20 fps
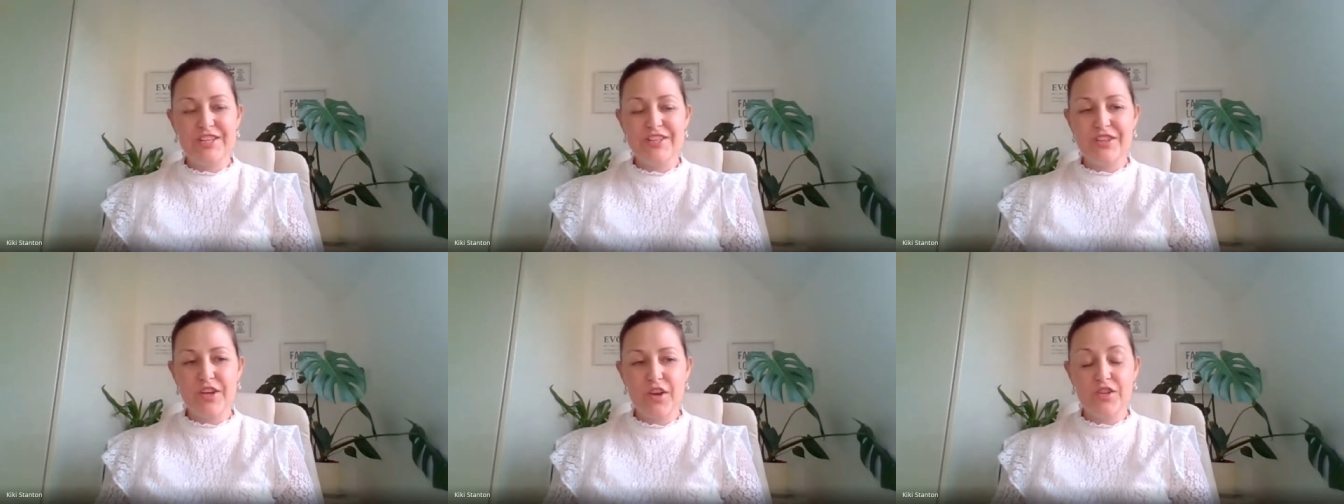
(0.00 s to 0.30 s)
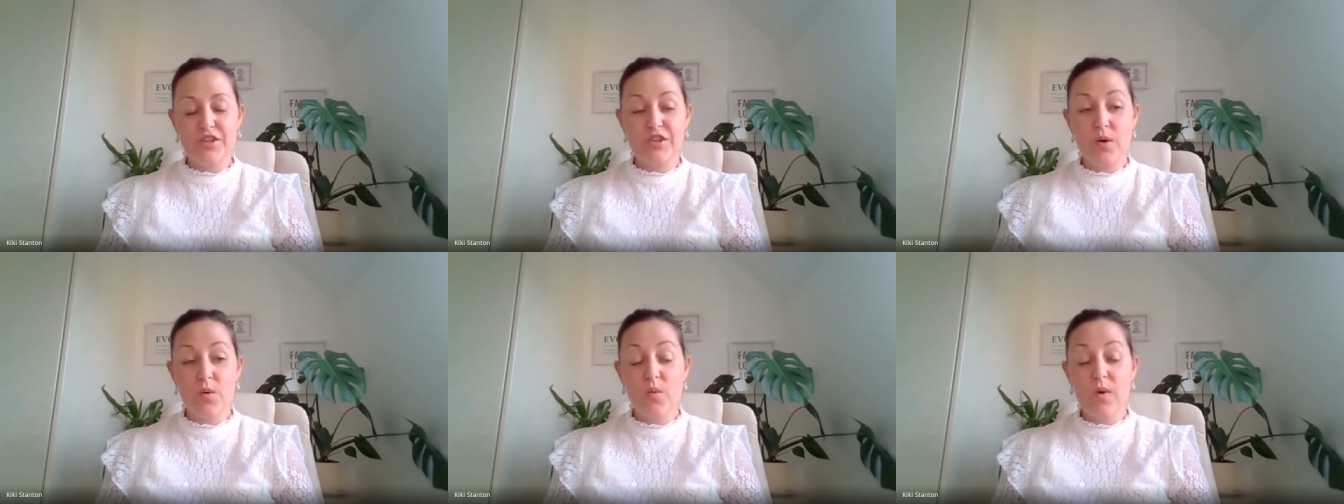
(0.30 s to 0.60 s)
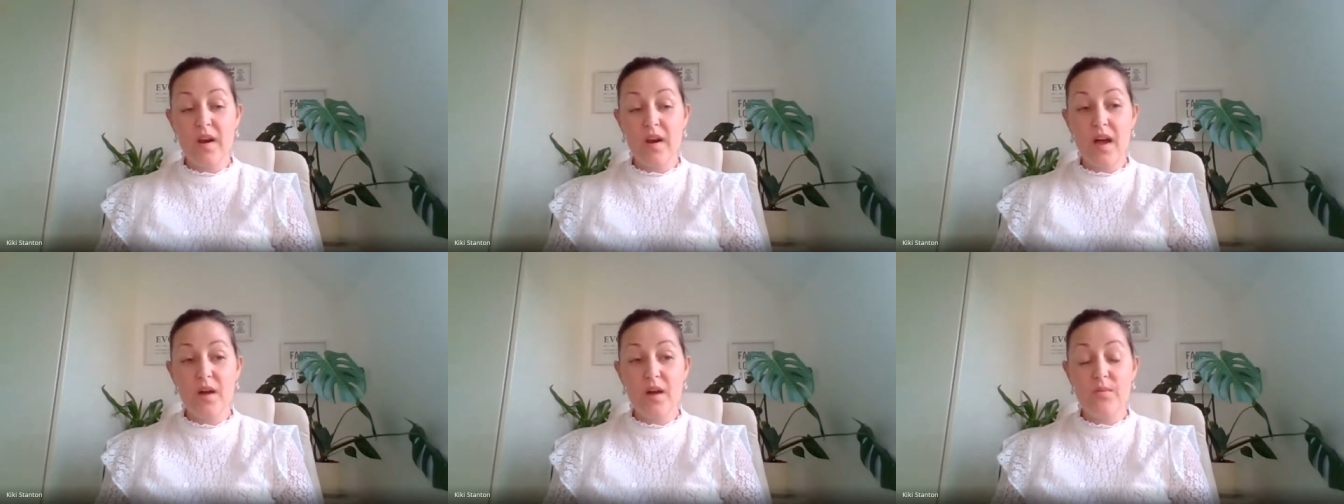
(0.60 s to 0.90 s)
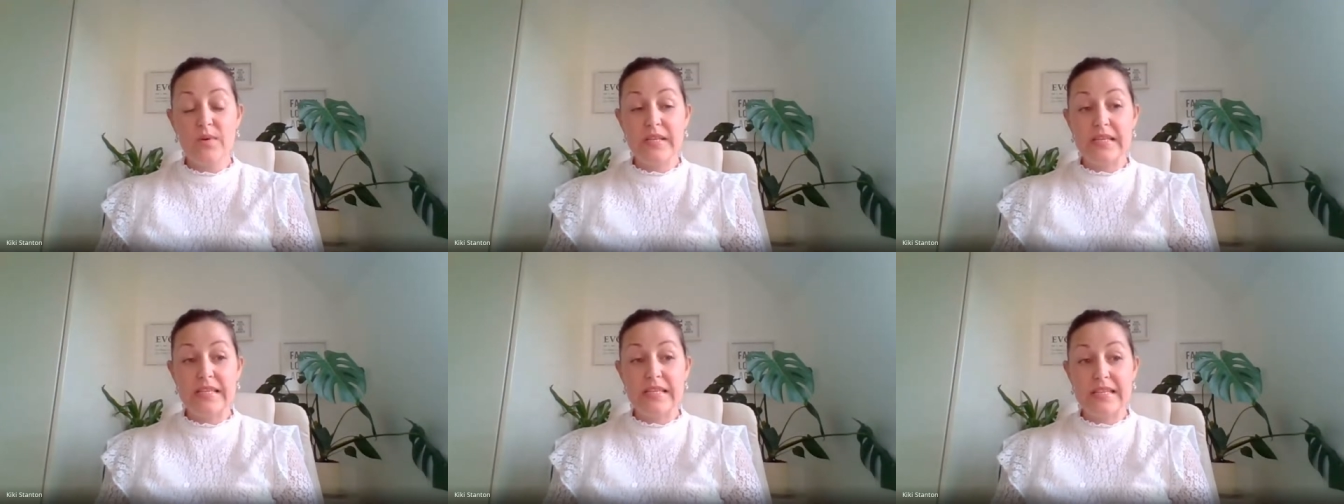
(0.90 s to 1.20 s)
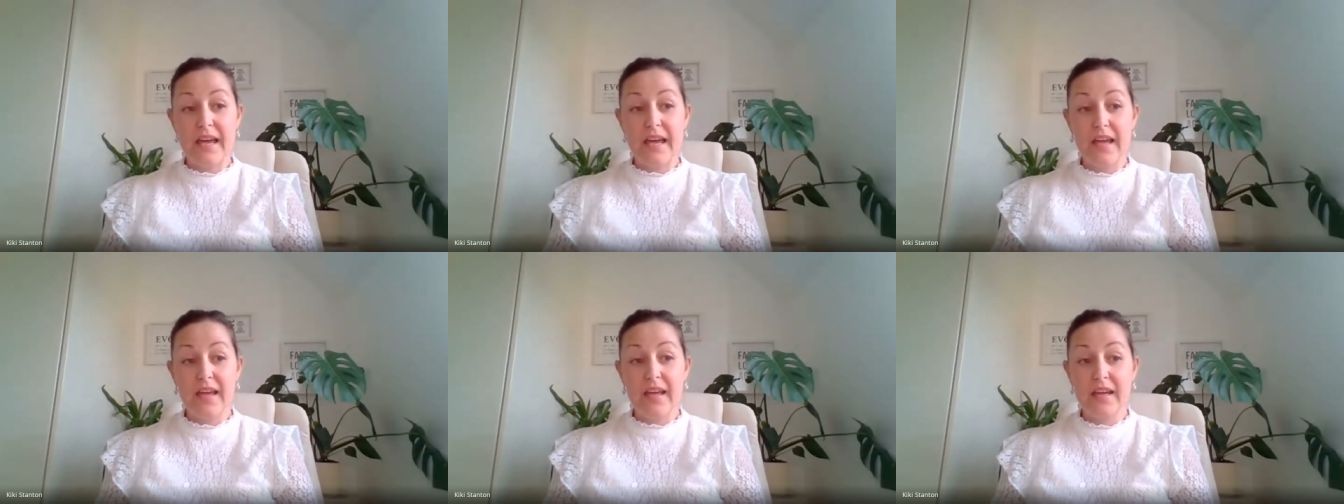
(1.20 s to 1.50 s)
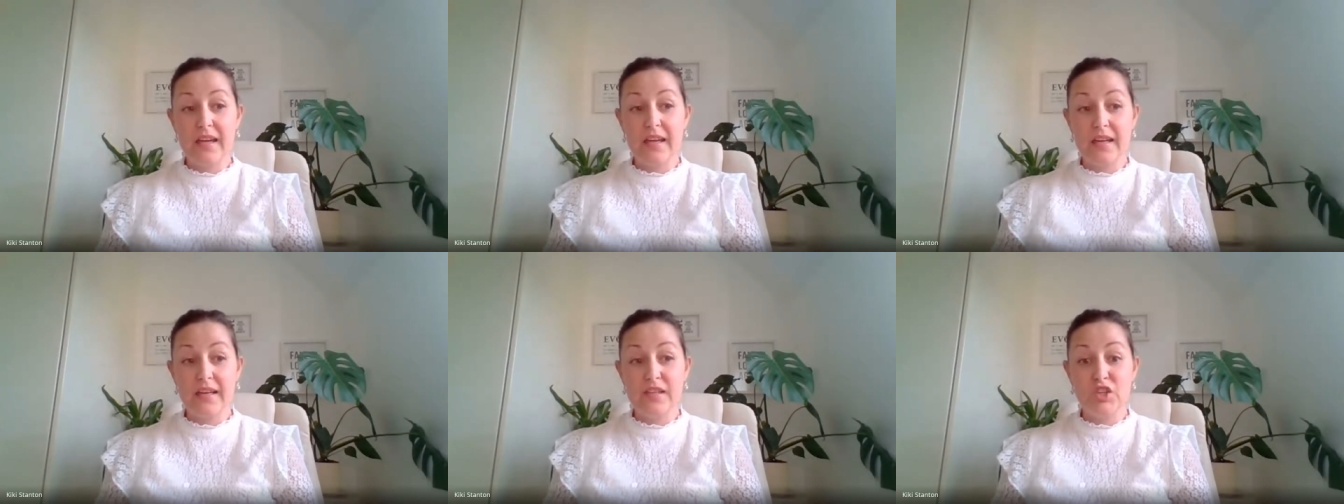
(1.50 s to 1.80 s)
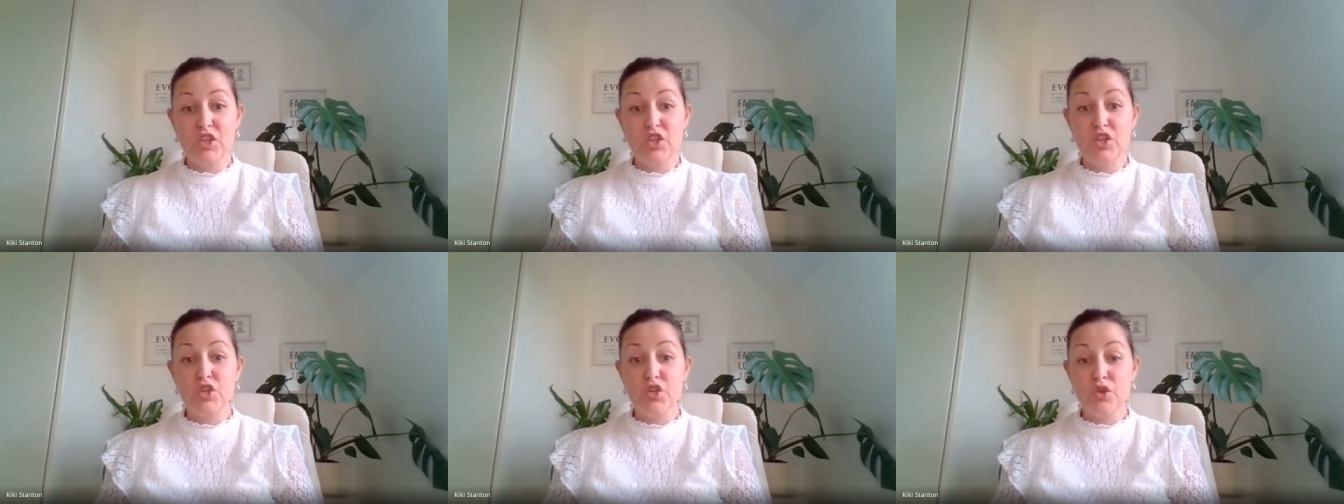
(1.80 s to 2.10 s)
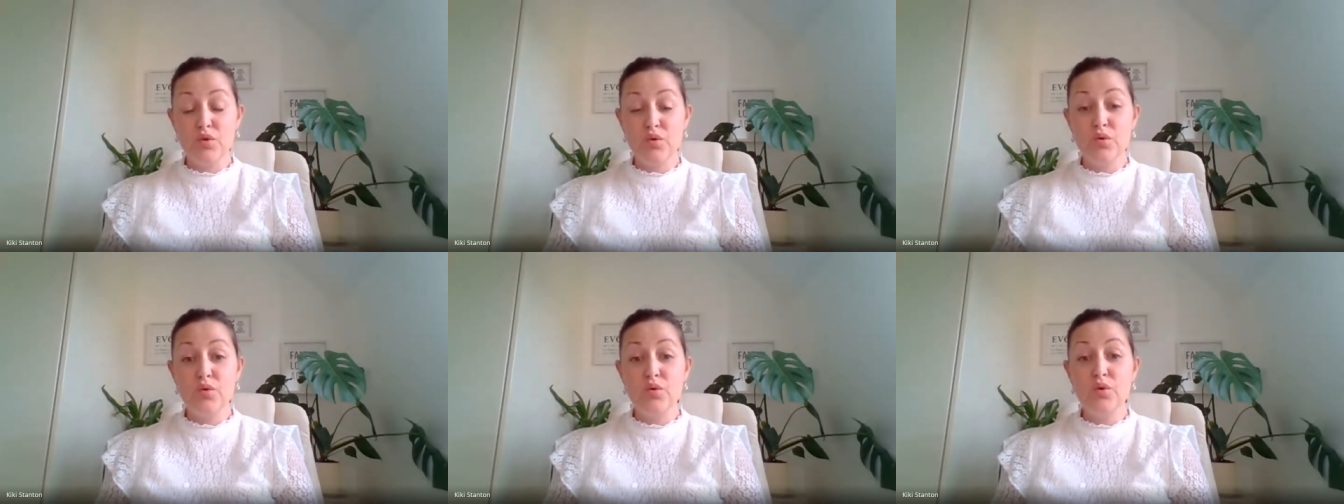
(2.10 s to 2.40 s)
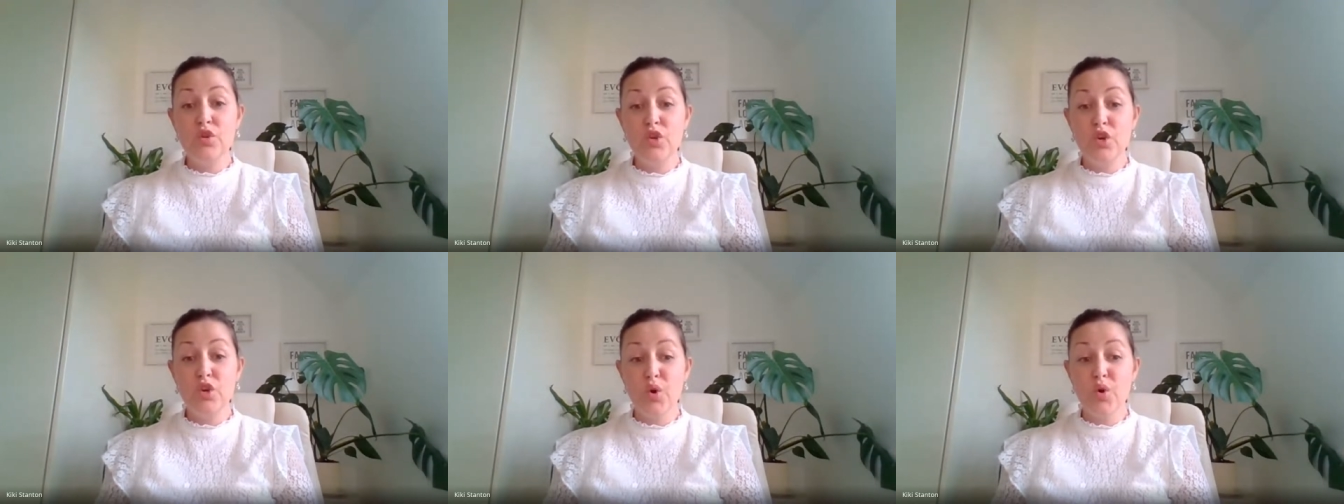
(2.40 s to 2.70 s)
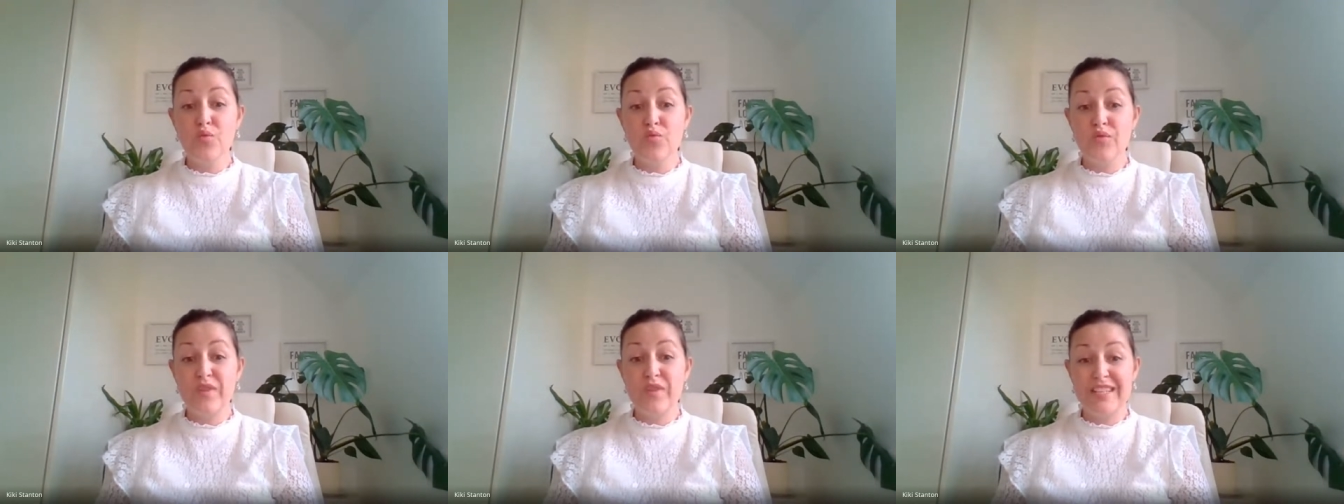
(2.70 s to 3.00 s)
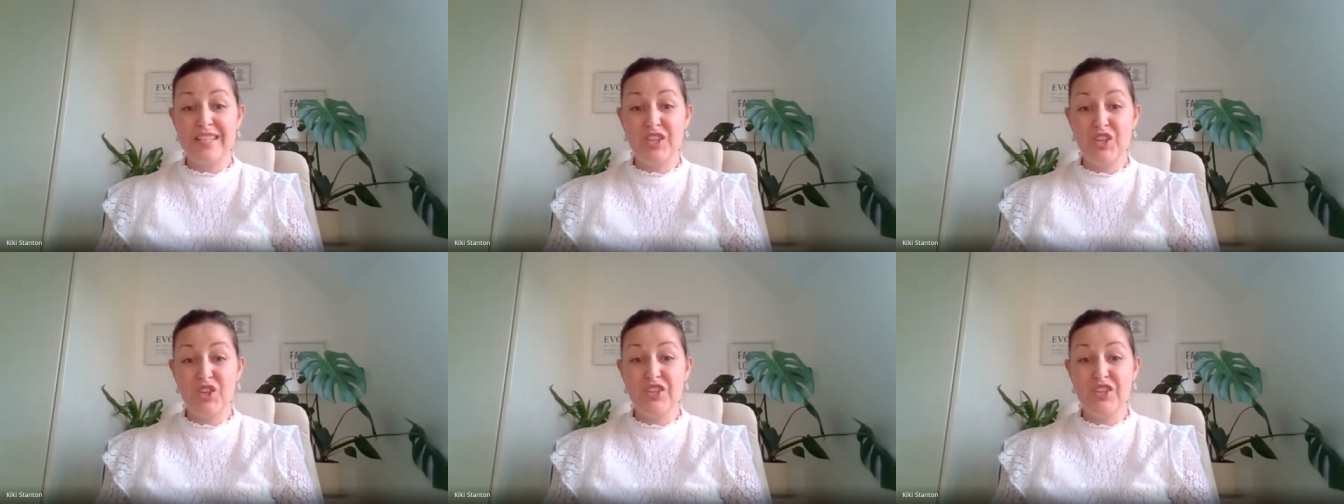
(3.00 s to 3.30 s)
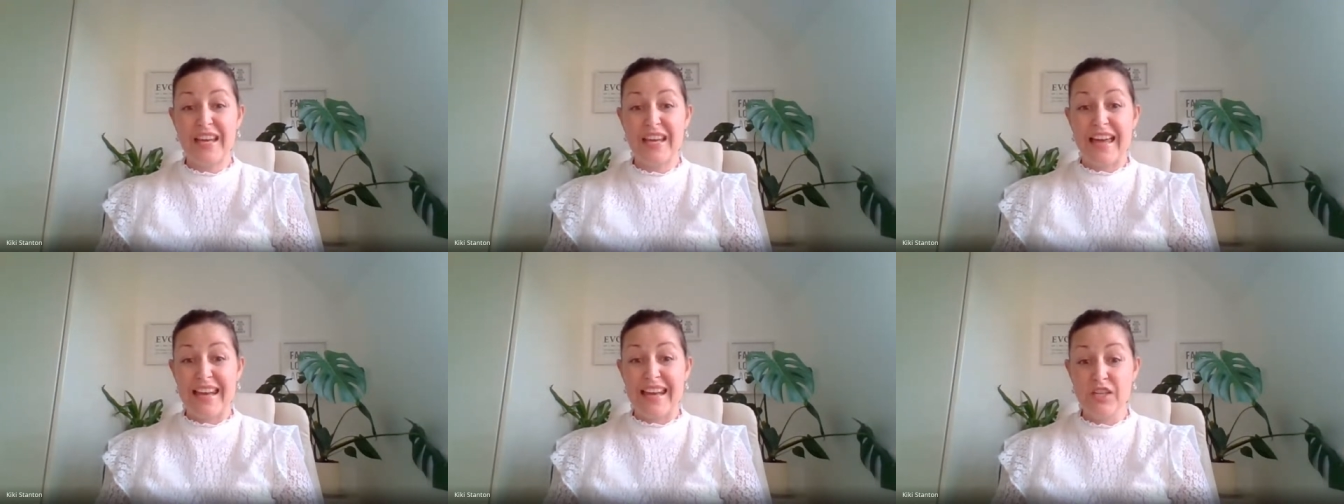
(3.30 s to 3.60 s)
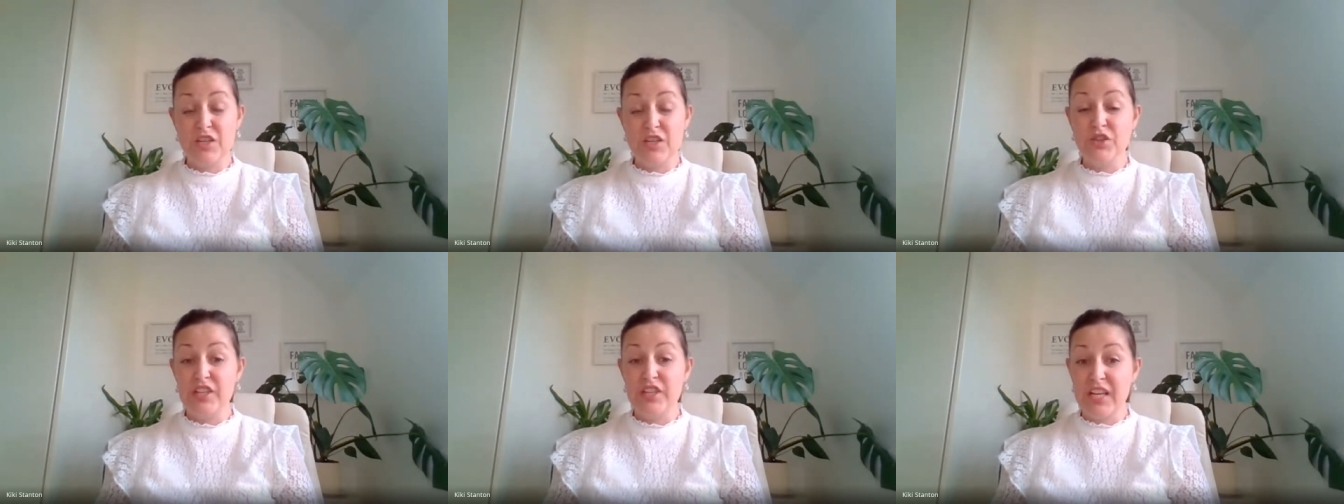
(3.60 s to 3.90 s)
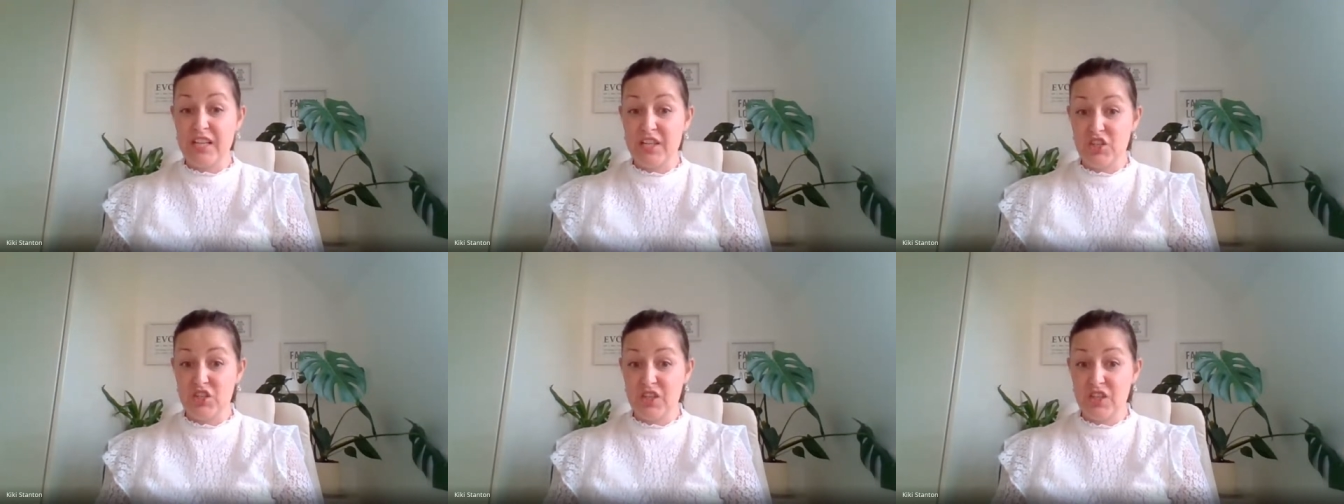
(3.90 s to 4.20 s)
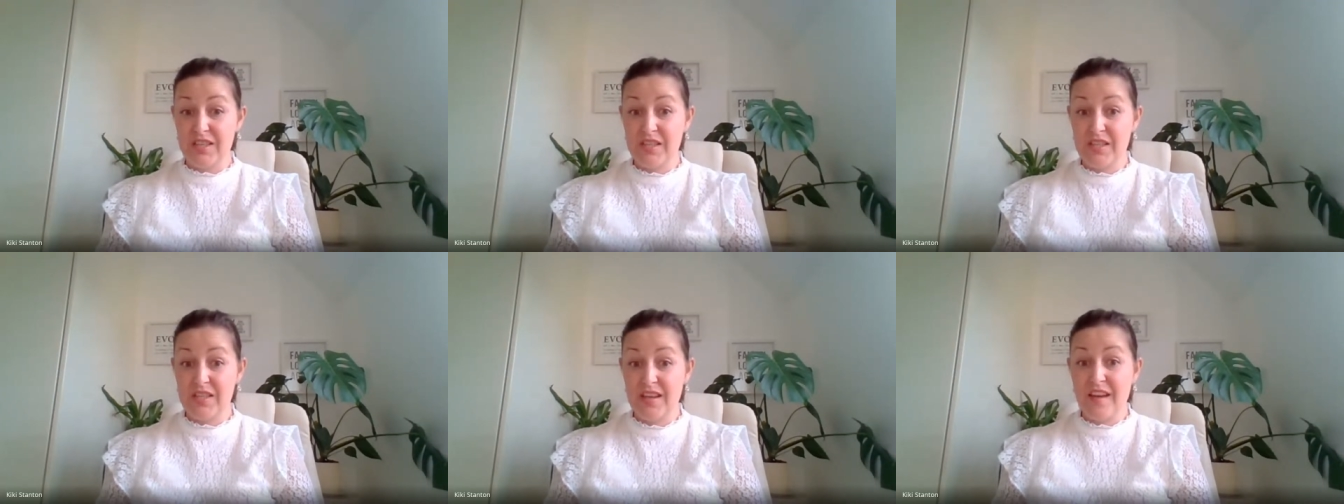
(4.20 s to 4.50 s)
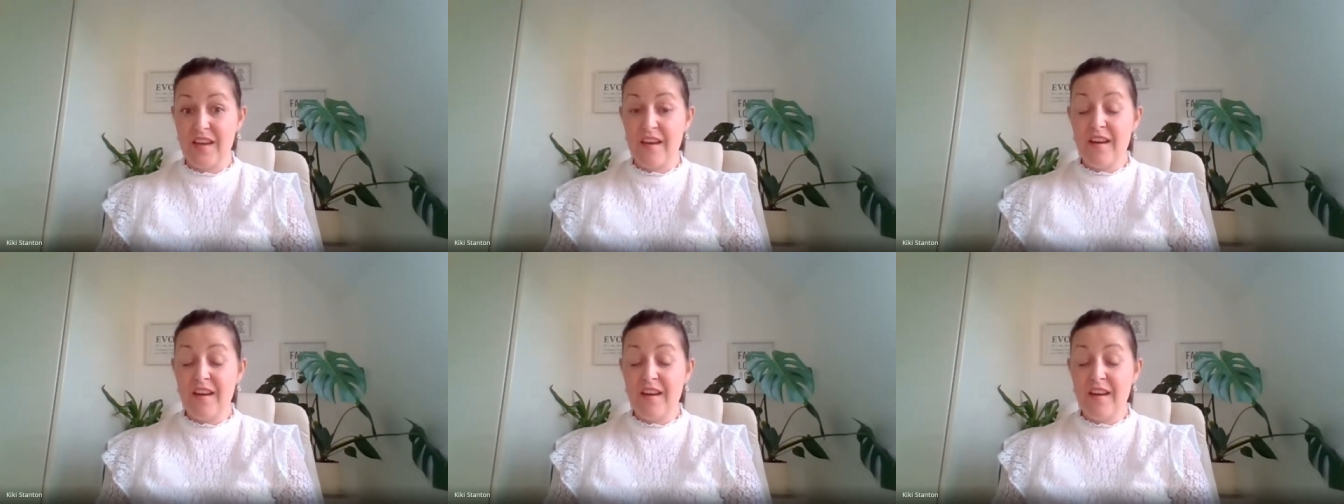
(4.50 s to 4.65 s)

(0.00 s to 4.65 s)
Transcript: So, so what I would say is do your research and due diligence.